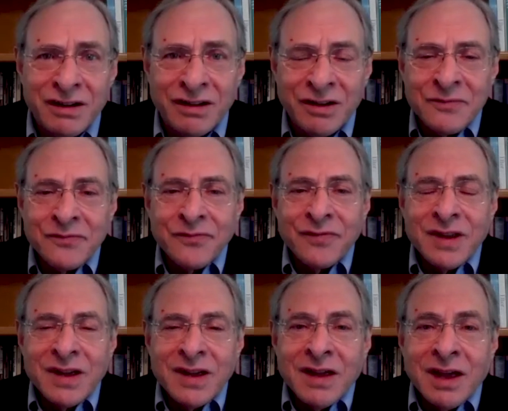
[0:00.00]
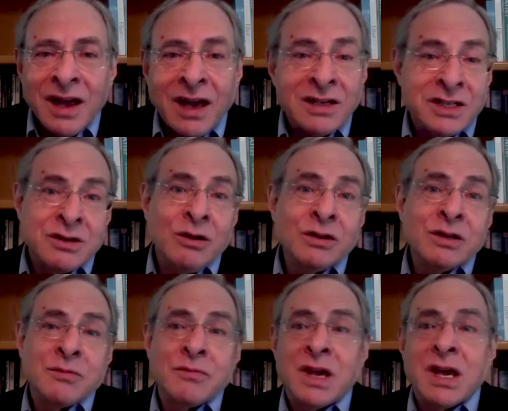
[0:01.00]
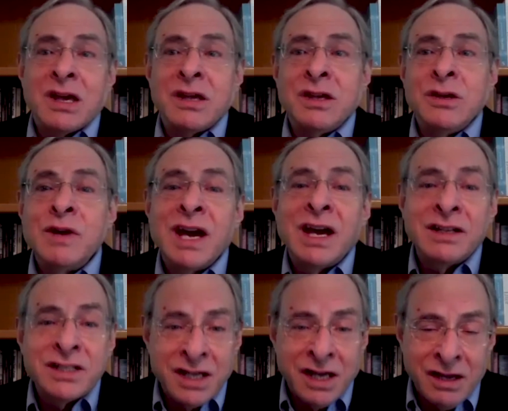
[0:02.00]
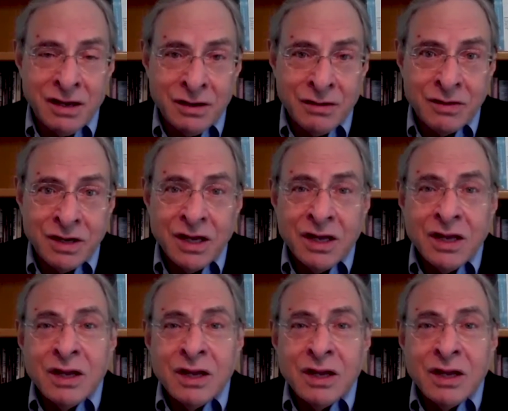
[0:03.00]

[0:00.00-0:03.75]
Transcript: here? And she told him, You can't stay here.